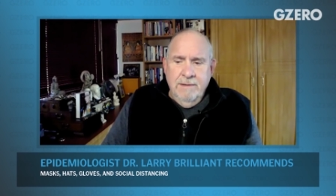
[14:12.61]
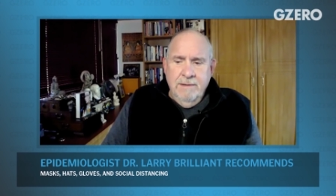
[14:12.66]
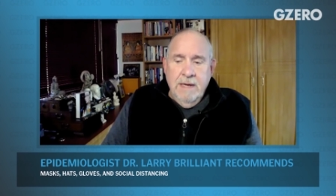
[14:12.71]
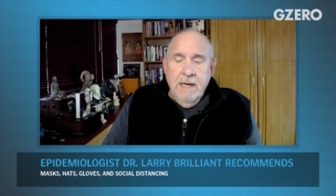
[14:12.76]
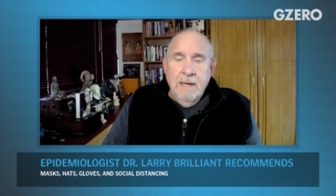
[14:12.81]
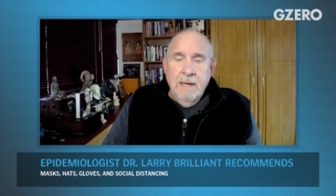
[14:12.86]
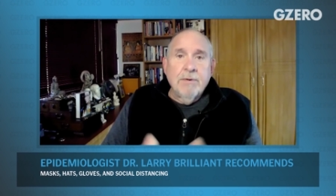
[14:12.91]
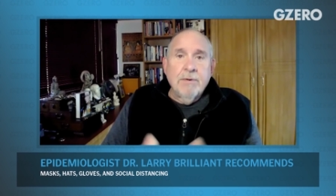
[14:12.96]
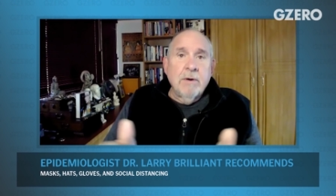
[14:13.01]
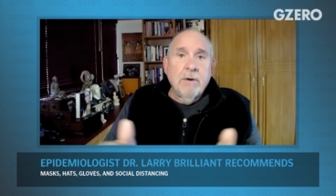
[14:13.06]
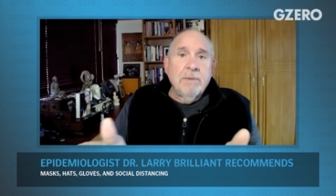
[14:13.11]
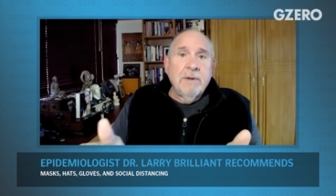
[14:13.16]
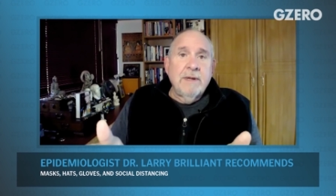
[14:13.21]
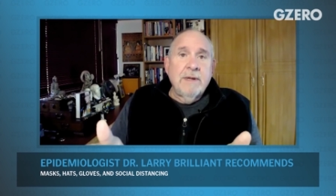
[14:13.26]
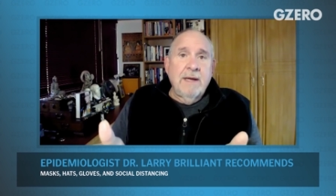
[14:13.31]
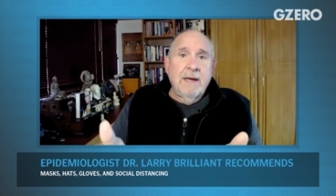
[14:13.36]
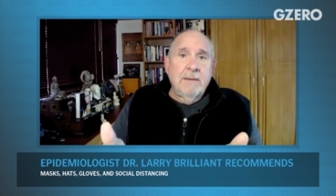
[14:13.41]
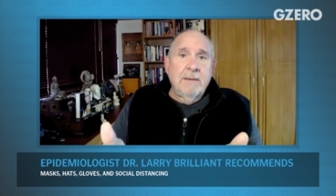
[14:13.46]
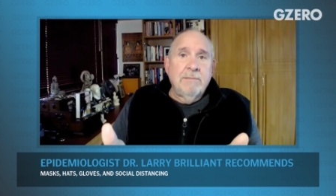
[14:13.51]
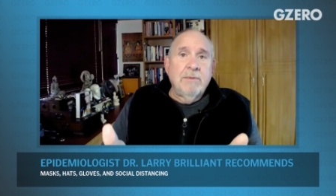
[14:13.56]

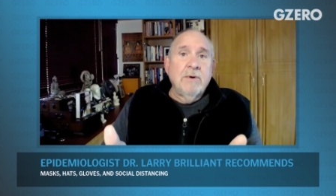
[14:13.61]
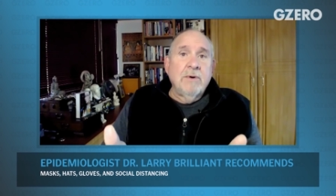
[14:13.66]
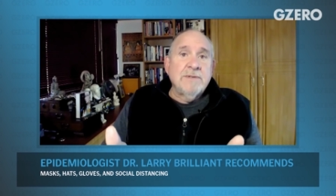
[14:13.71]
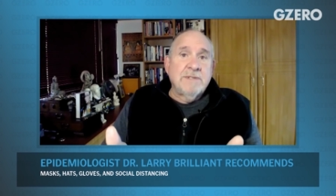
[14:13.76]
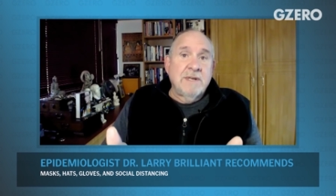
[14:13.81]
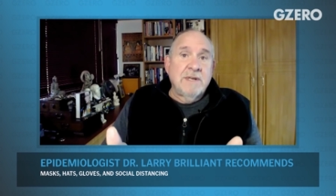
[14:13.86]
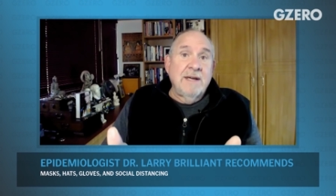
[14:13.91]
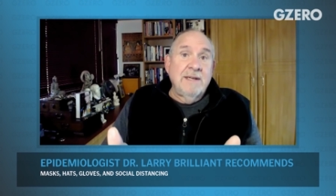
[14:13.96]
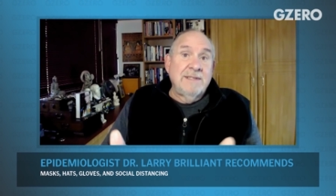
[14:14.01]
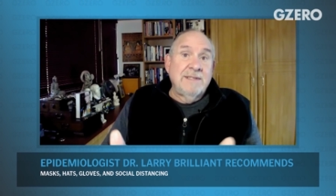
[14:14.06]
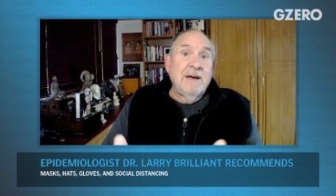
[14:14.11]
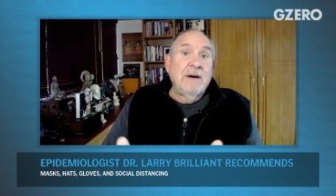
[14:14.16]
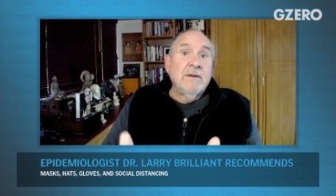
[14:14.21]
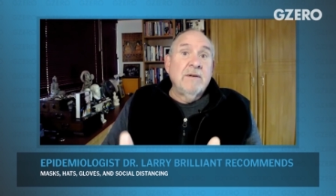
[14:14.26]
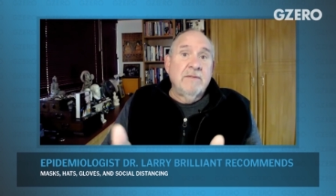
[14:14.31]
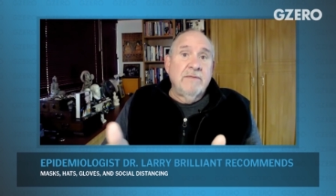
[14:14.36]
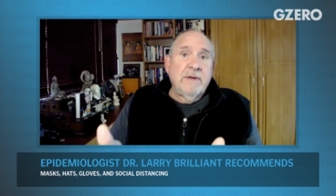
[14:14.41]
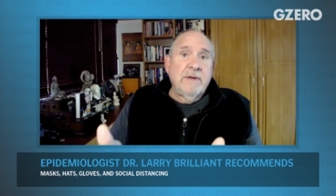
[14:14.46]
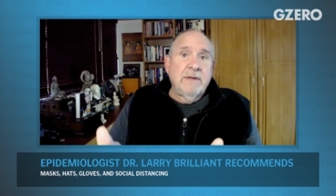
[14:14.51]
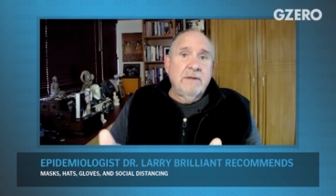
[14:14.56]
hyperbole on both sides out
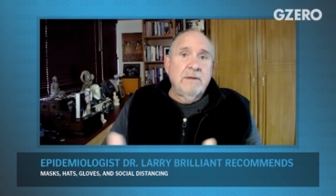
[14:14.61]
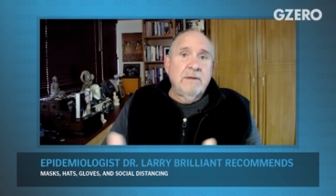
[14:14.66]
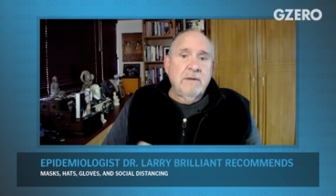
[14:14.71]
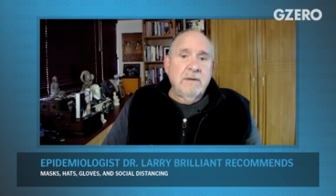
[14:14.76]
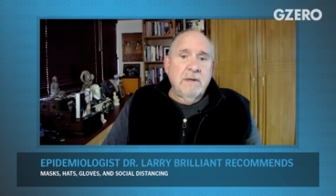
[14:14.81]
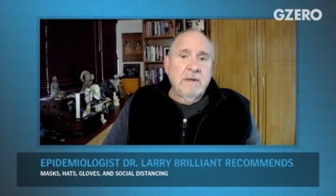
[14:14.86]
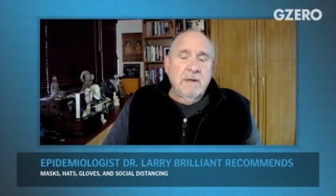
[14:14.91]
of it.